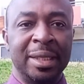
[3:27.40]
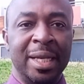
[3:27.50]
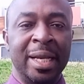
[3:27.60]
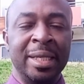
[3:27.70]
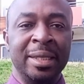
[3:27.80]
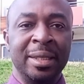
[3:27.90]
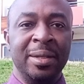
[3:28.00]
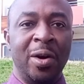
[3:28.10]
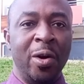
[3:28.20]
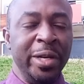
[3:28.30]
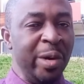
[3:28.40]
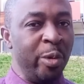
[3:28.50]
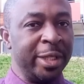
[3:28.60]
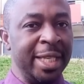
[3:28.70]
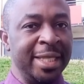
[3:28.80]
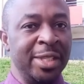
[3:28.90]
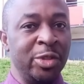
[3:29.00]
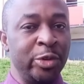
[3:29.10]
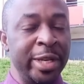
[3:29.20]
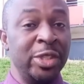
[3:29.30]
and all the water just
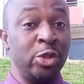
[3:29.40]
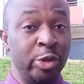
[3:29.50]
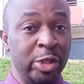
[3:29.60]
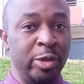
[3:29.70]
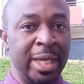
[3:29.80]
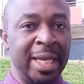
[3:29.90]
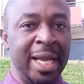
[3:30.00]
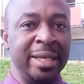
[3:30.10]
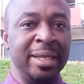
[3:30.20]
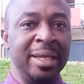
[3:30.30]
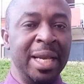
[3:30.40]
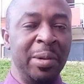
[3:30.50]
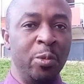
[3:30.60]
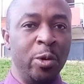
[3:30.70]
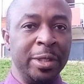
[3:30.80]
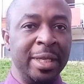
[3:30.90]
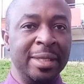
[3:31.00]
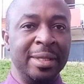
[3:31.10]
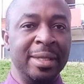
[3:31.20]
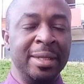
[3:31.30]
drains straight to the garden and
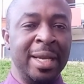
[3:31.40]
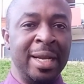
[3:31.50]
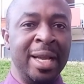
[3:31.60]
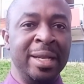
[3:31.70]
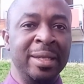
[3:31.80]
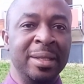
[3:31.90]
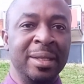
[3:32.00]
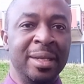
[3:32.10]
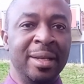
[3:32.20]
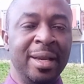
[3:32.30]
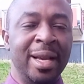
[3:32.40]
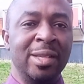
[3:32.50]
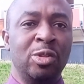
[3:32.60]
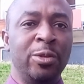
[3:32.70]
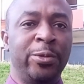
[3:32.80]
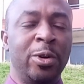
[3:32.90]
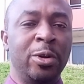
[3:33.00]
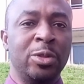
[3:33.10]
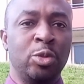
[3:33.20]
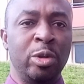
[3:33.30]
waters their garden. And so for
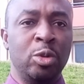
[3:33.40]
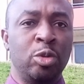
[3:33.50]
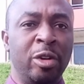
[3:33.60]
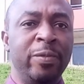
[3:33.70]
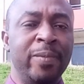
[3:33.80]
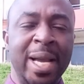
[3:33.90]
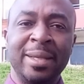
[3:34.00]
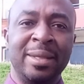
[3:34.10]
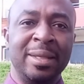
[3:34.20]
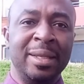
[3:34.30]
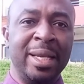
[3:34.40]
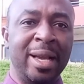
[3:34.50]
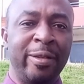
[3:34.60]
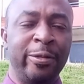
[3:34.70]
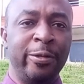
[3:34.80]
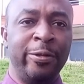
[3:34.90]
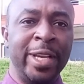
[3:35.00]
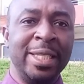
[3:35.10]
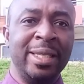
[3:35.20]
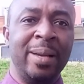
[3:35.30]
12 months, they have
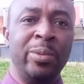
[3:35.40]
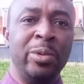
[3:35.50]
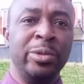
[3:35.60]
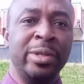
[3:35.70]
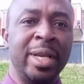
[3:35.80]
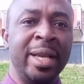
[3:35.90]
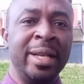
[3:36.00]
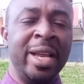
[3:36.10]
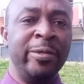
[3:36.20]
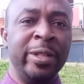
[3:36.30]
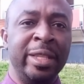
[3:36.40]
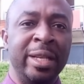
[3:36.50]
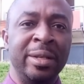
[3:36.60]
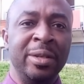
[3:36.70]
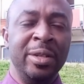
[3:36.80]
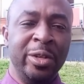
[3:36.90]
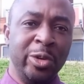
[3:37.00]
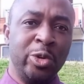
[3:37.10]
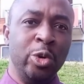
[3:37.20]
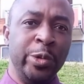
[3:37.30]
vegetables and everything
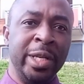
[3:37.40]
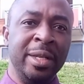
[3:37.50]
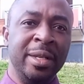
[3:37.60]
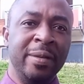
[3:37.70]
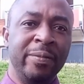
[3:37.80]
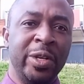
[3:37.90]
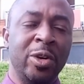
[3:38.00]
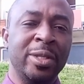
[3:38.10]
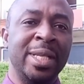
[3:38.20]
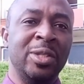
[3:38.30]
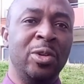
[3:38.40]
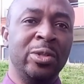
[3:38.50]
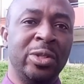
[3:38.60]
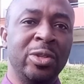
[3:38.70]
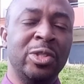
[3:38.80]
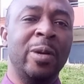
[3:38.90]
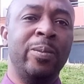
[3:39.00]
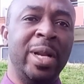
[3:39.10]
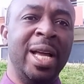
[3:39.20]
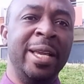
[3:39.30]
growing because there's continuous
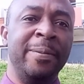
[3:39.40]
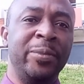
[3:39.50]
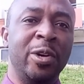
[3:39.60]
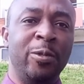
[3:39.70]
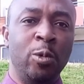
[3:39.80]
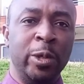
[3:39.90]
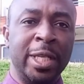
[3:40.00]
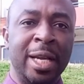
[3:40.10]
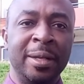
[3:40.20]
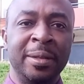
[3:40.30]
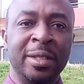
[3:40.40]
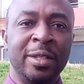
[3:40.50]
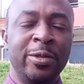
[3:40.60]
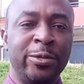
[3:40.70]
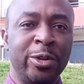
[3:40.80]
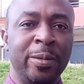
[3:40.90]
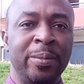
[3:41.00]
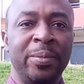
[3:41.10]
supply of water from